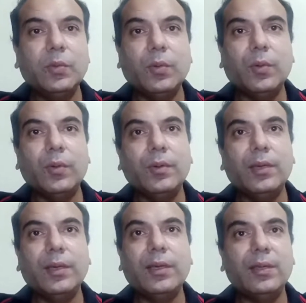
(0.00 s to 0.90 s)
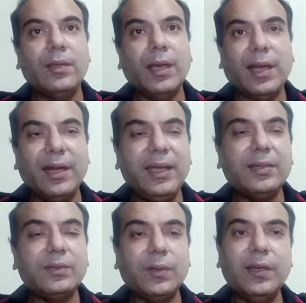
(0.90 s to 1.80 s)
So
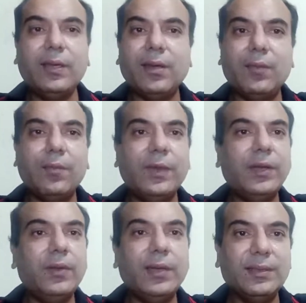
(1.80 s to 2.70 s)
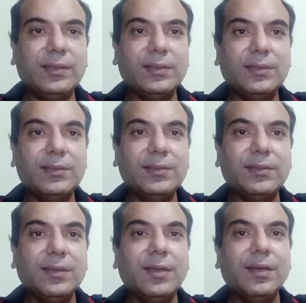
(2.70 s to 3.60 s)
ideas only come when you listen,
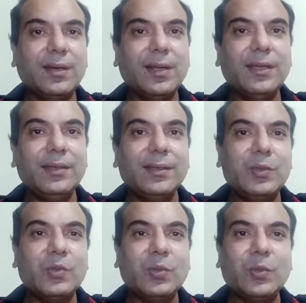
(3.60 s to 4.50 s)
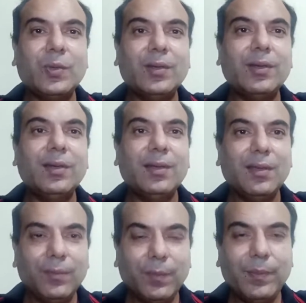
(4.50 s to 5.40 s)
right? So
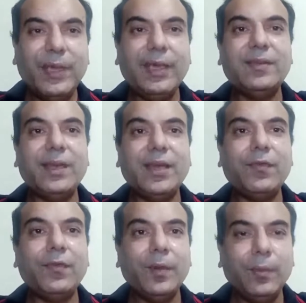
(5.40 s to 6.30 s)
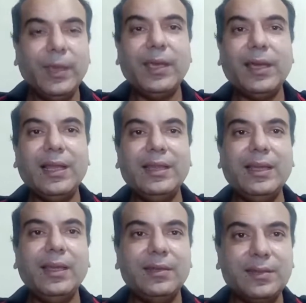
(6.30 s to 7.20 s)
be safe, be
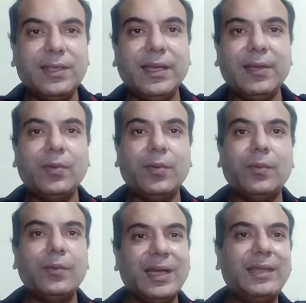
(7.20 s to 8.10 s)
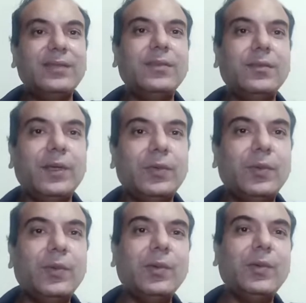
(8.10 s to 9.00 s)
healthy, stay at home. That is the way
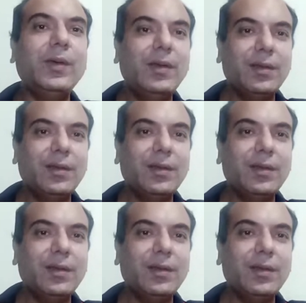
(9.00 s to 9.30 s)
to go.